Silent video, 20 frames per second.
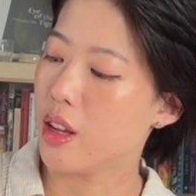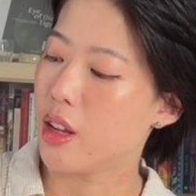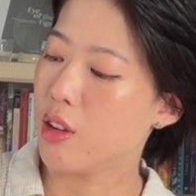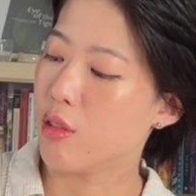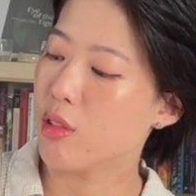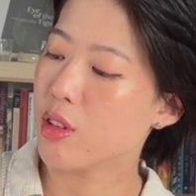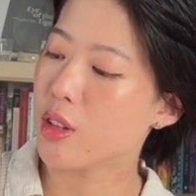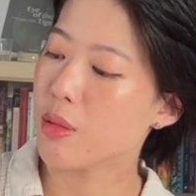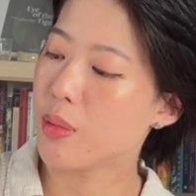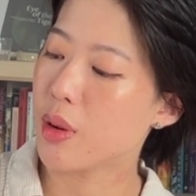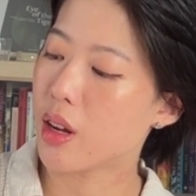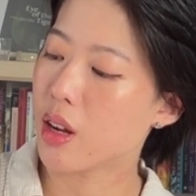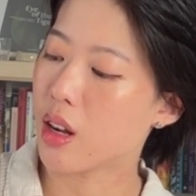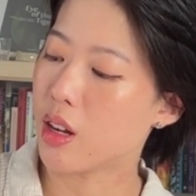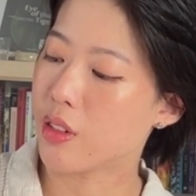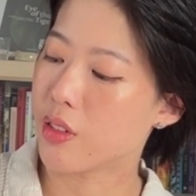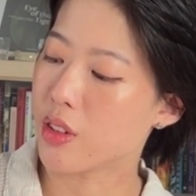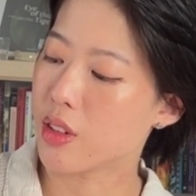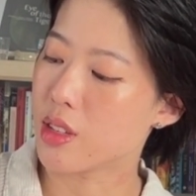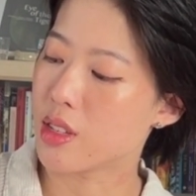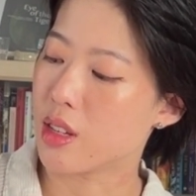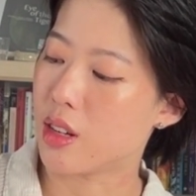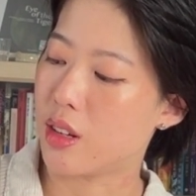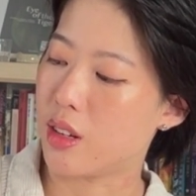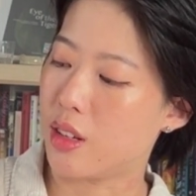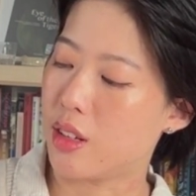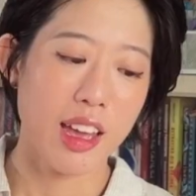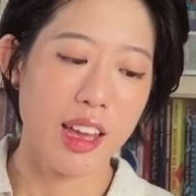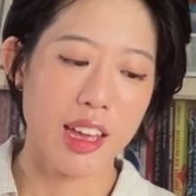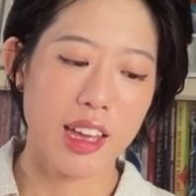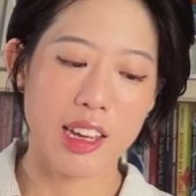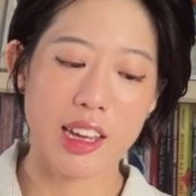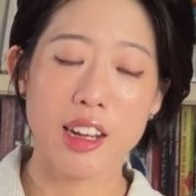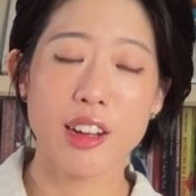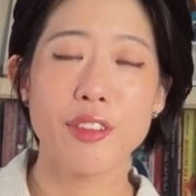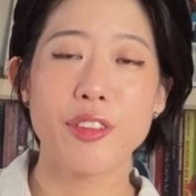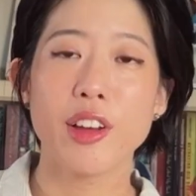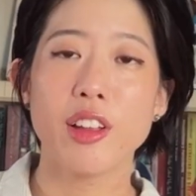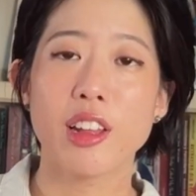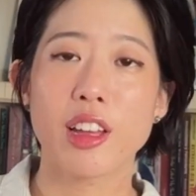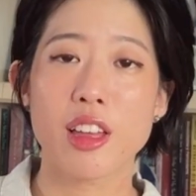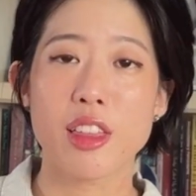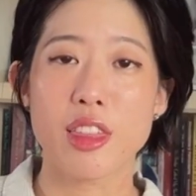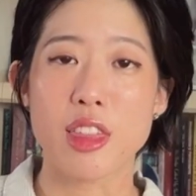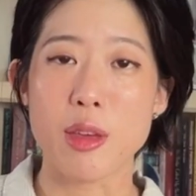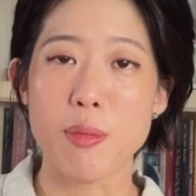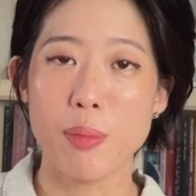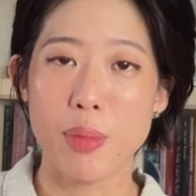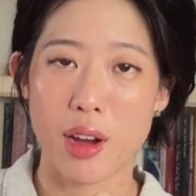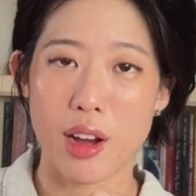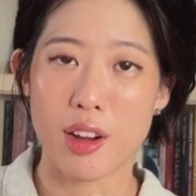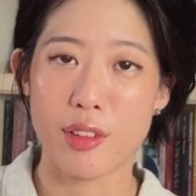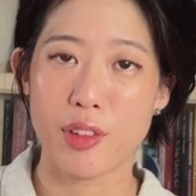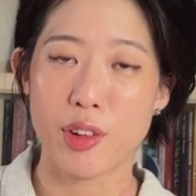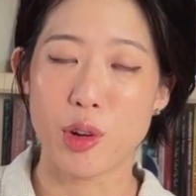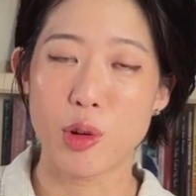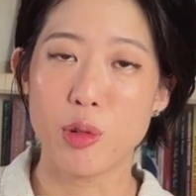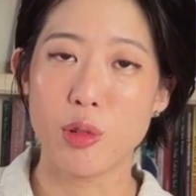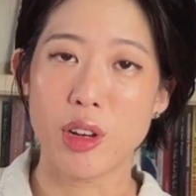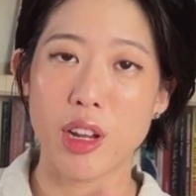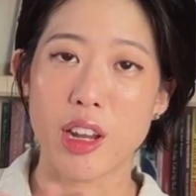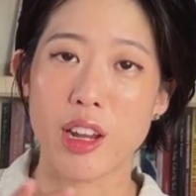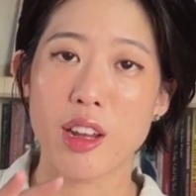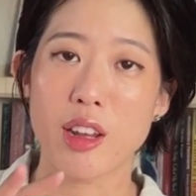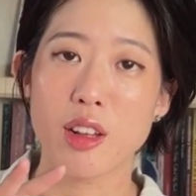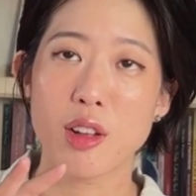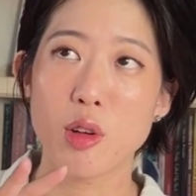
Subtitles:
written by Alfian. It kind of felt like a theme park for the whole day.